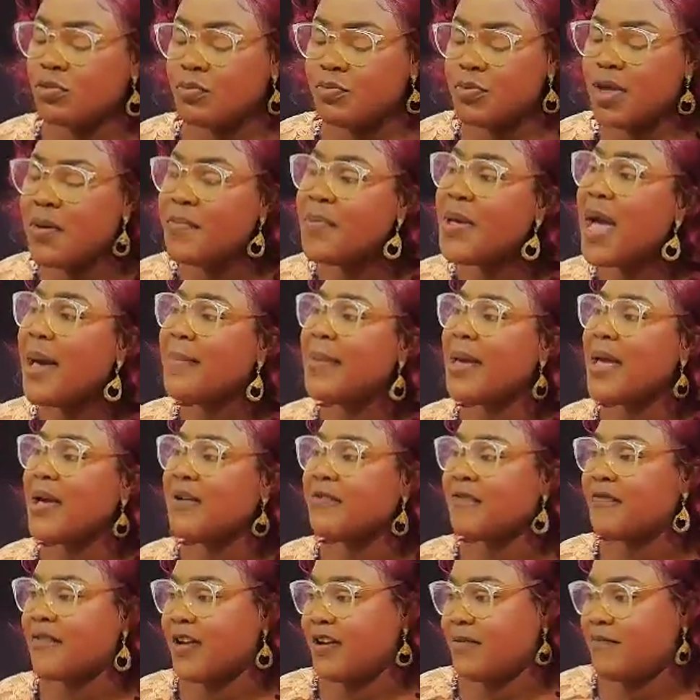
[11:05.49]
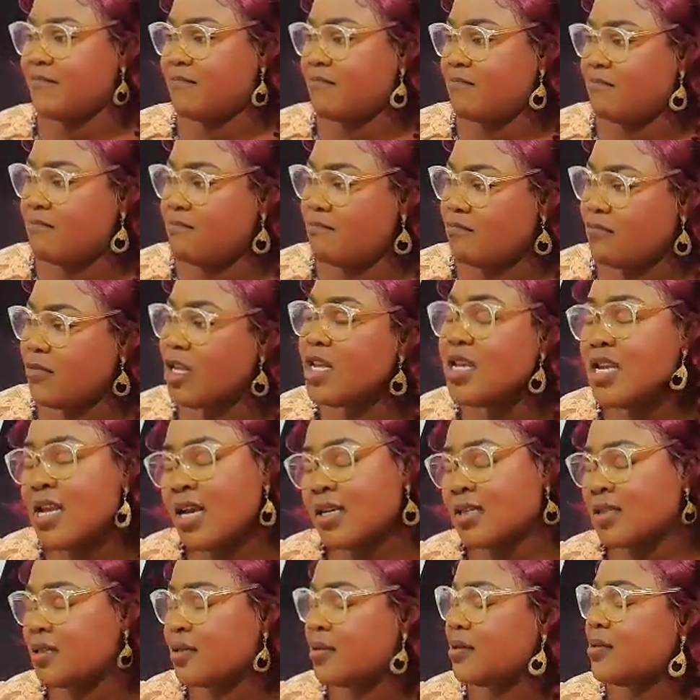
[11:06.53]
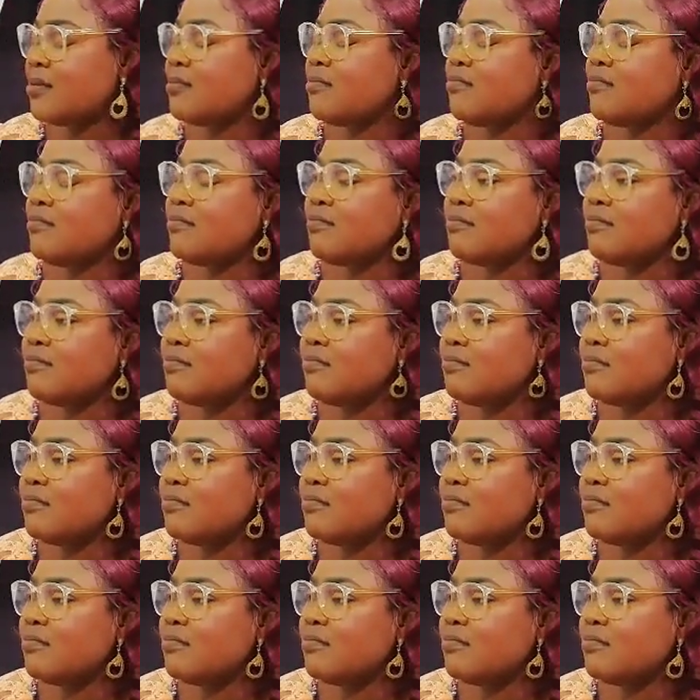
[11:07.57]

bibia be fine wow yes wow